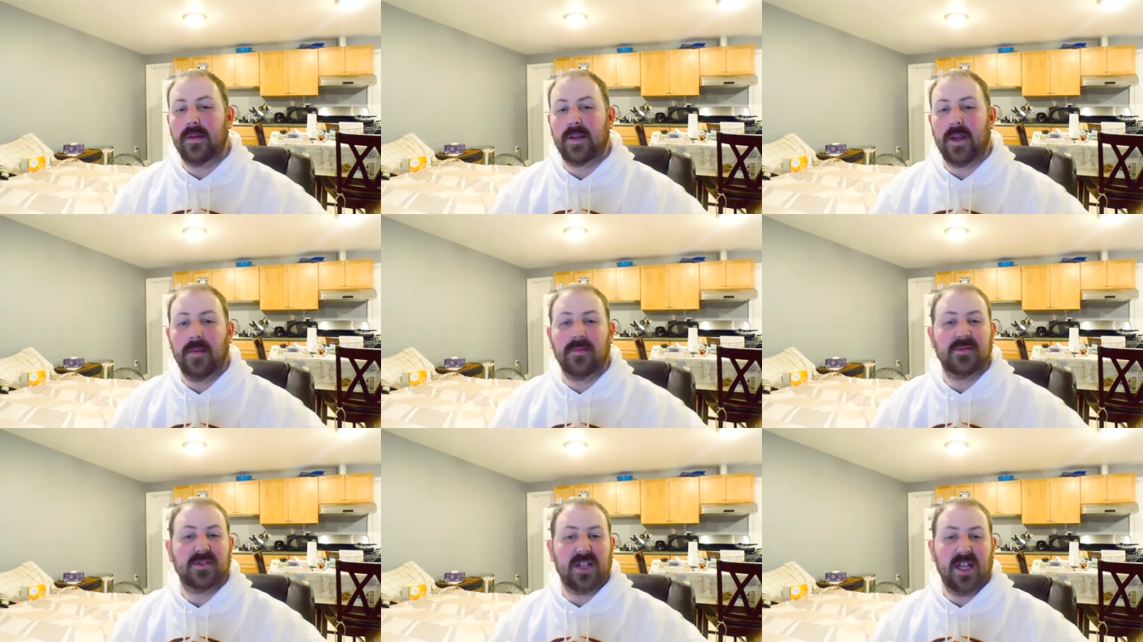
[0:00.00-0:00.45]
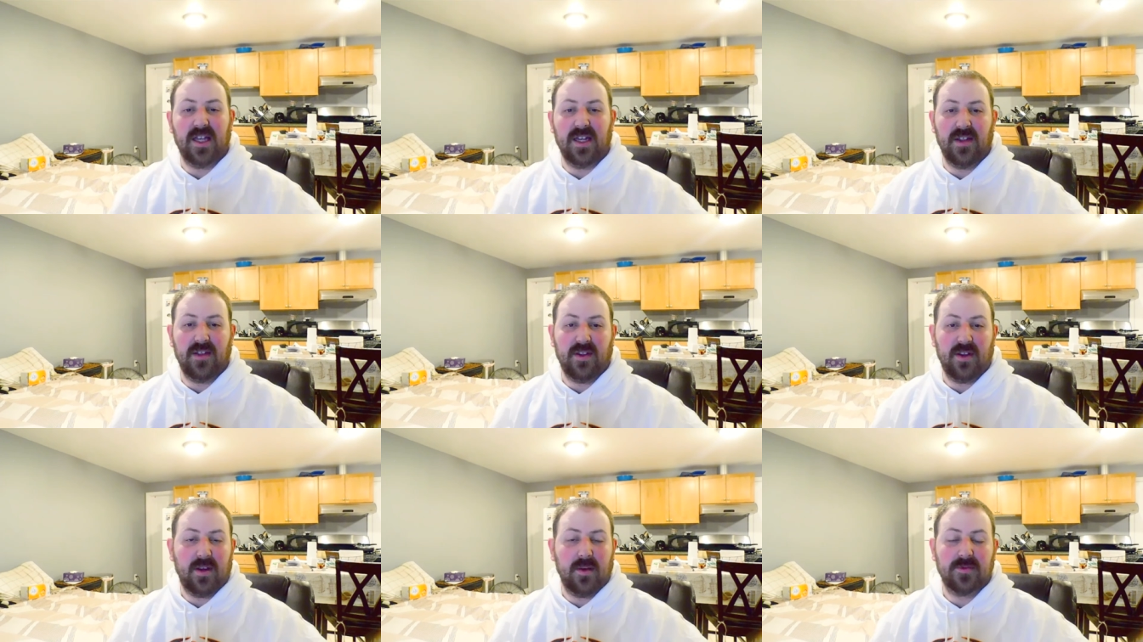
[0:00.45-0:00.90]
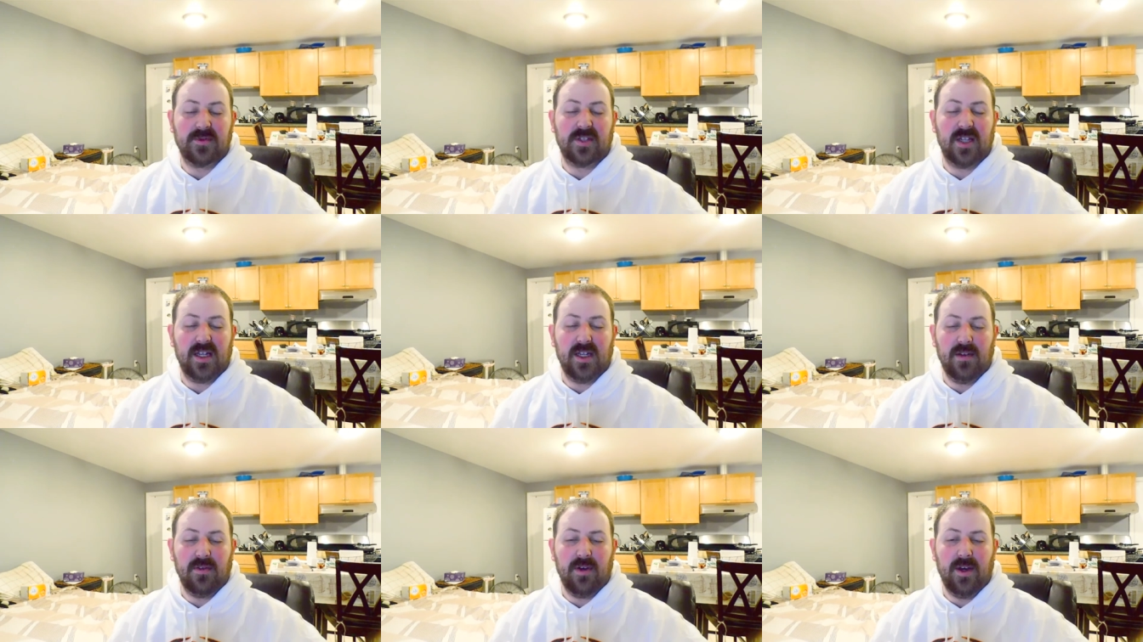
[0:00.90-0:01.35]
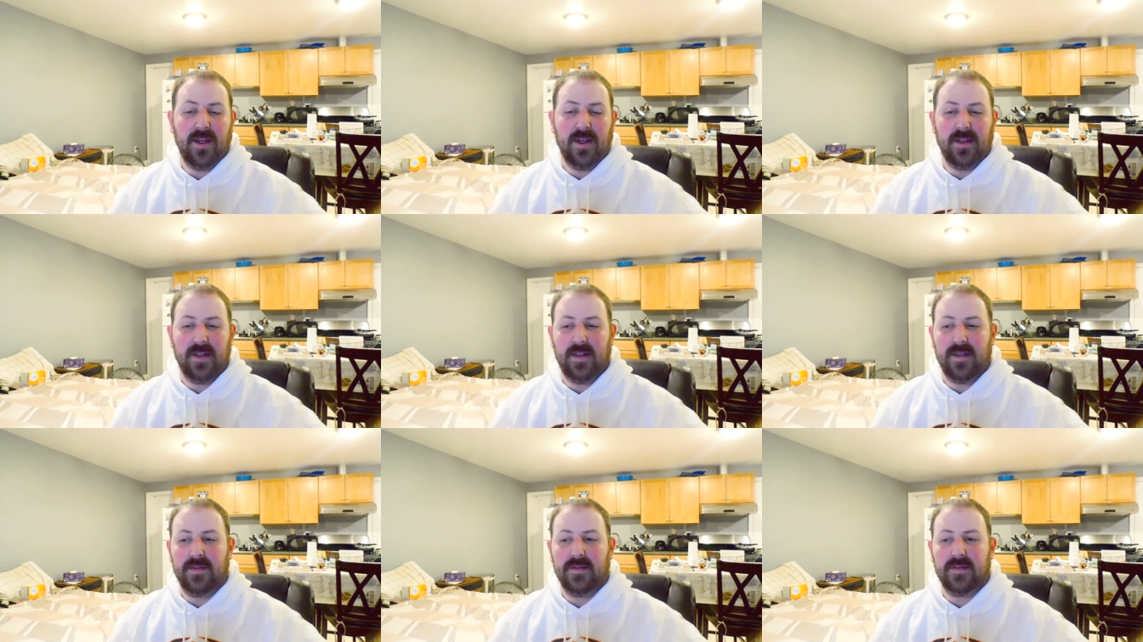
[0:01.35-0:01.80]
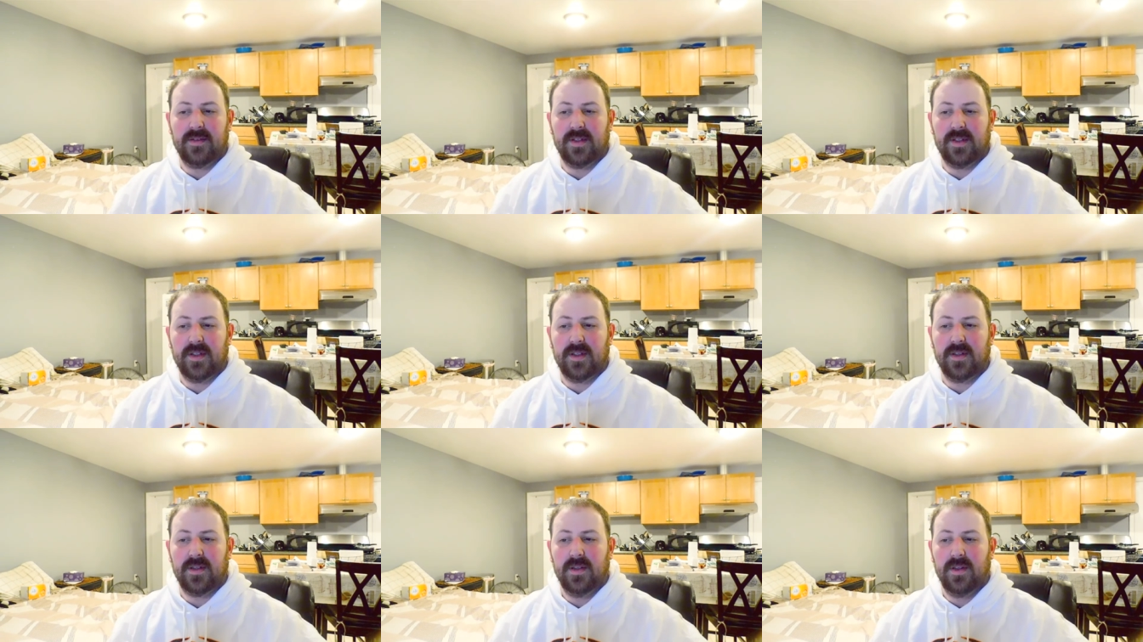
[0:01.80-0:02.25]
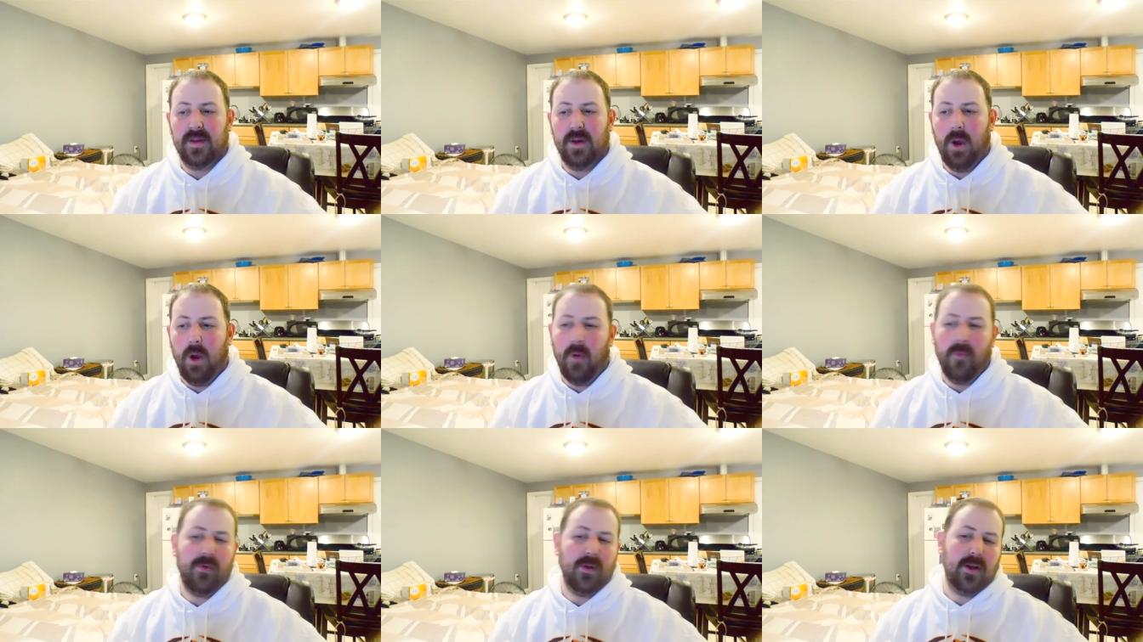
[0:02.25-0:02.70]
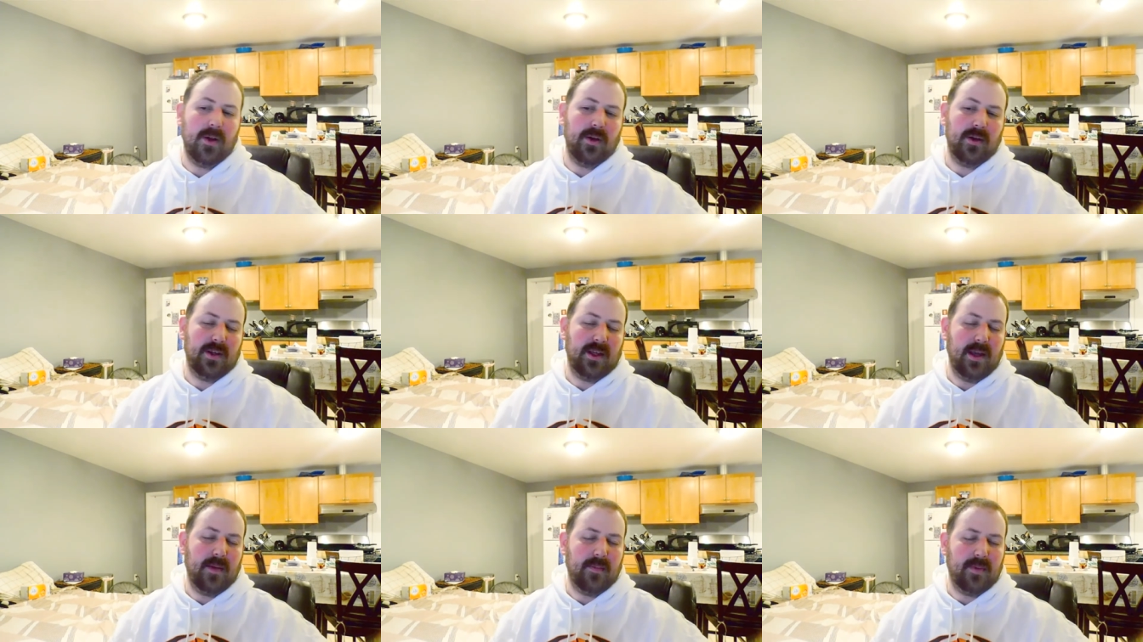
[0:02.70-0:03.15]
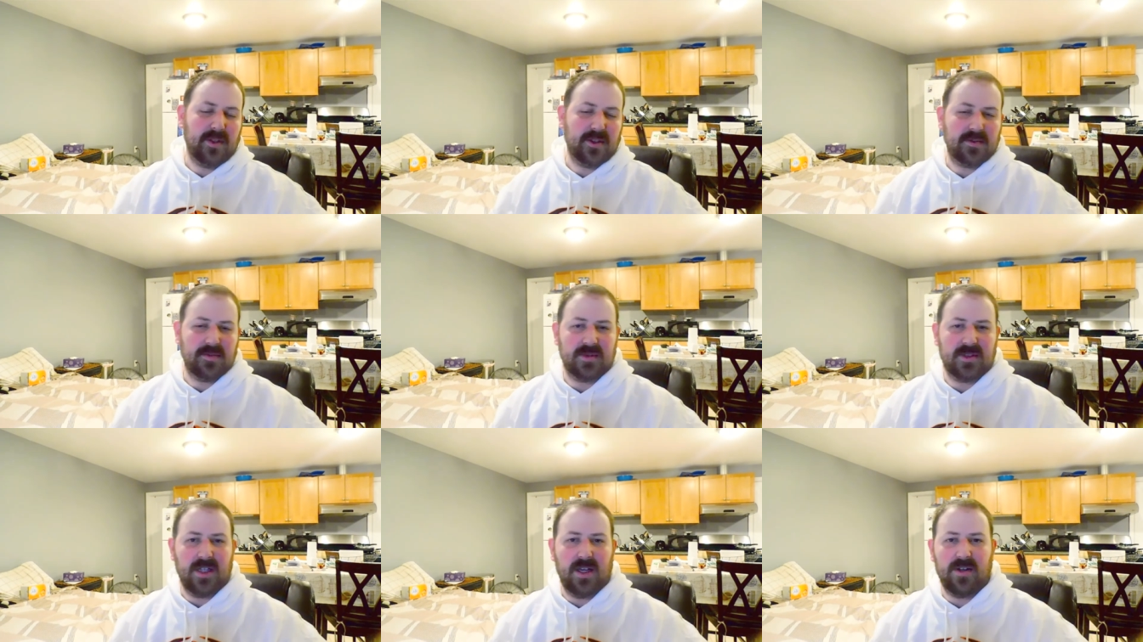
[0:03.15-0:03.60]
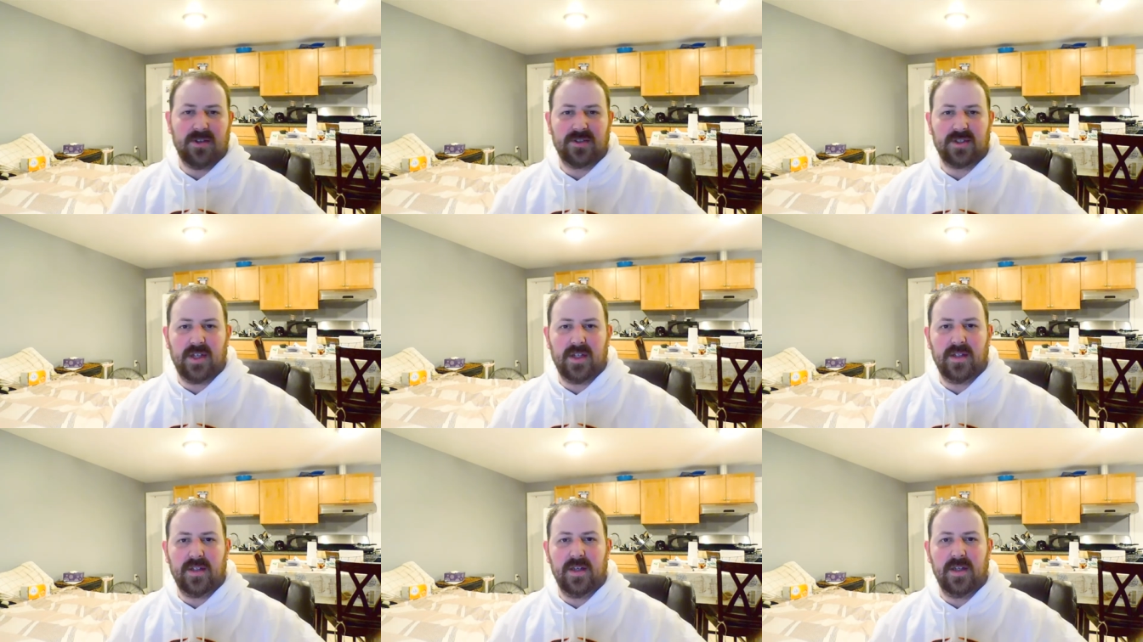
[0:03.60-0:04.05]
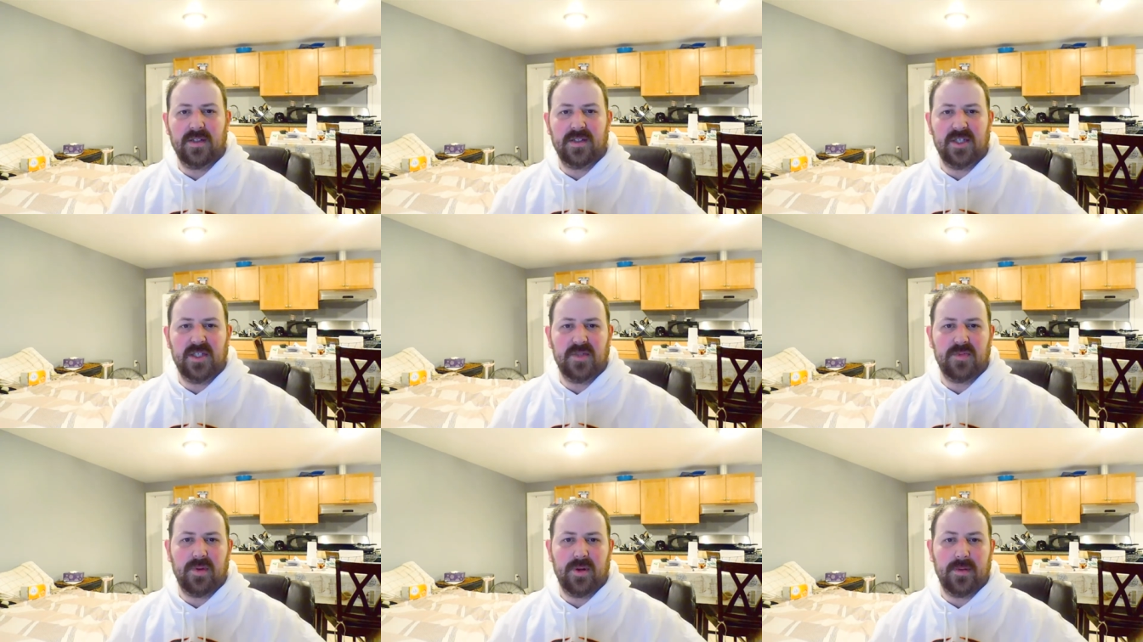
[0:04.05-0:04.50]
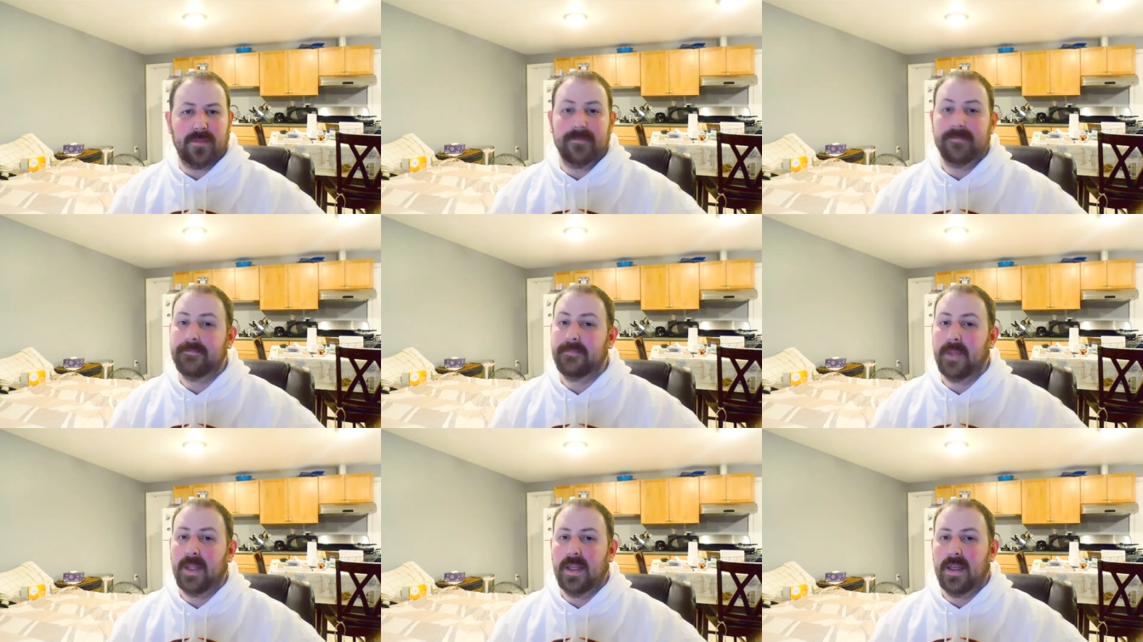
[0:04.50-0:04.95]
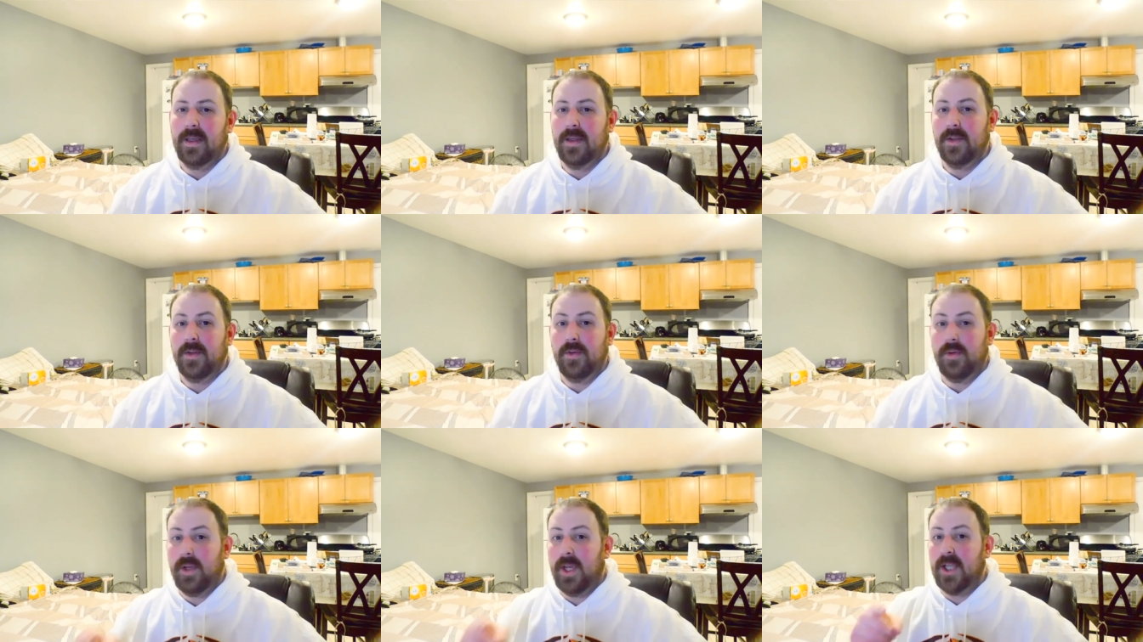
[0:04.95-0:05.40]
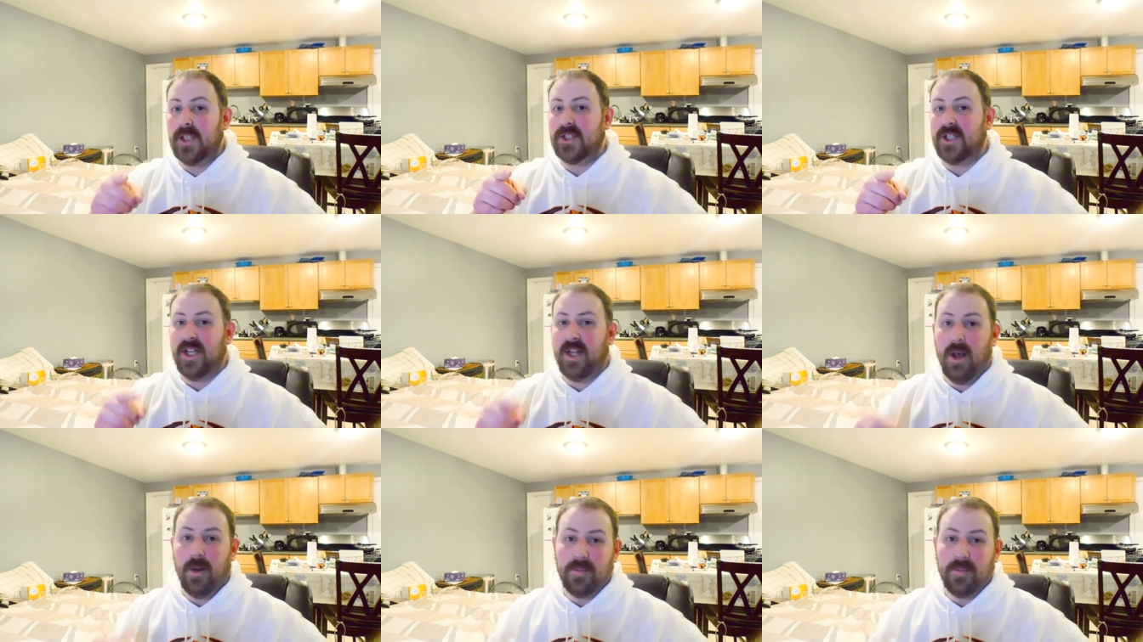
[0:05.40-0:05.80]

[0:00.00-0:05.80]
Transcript: comes to any light, and hopefully it'll get me some sales on Teespring. You guys could